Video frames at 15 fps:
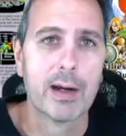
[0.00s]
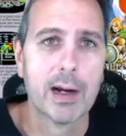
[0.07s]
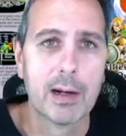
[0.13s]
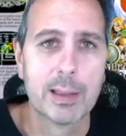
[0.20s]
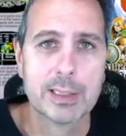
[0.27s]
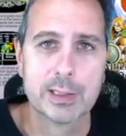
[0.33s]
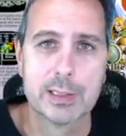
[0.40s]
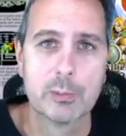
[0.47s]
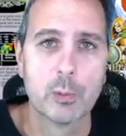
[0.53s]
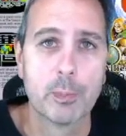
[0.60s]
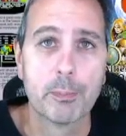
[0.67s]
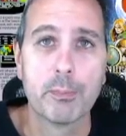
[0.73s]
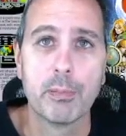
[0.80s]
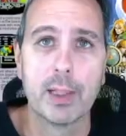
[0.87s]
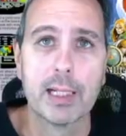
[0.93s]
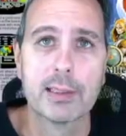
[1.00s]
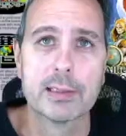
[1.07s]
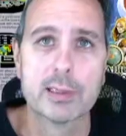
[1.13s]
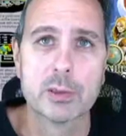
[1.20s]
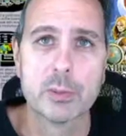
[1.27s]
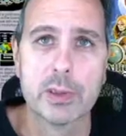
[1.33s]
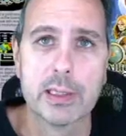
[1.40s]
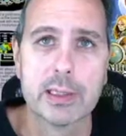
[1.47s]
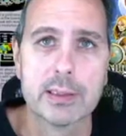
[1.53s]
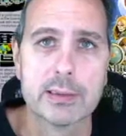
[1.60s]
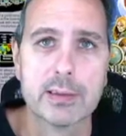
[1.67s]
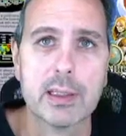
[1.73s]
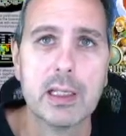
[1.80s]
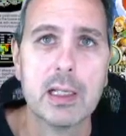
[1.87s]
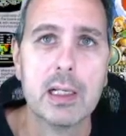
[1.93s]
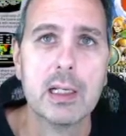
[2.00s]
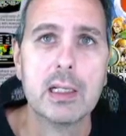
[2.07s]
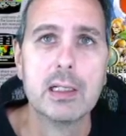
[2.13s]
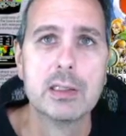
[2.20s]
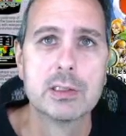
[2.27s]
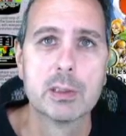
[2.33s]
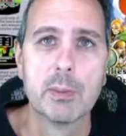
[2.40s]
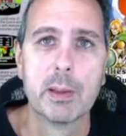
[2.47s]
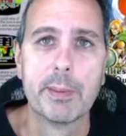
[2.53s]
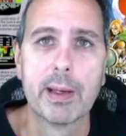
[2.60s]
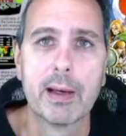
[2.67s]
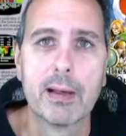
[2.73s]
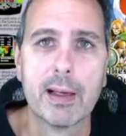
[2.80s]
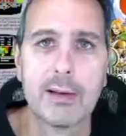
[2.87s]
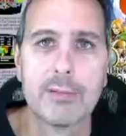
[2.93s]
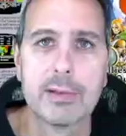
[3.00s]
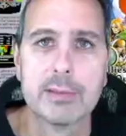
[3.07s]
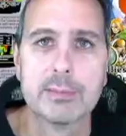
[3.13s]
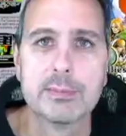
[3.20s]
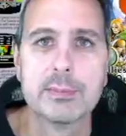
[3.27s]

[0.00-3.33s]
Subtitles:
I actually will play it this week, and so maybe I'll have a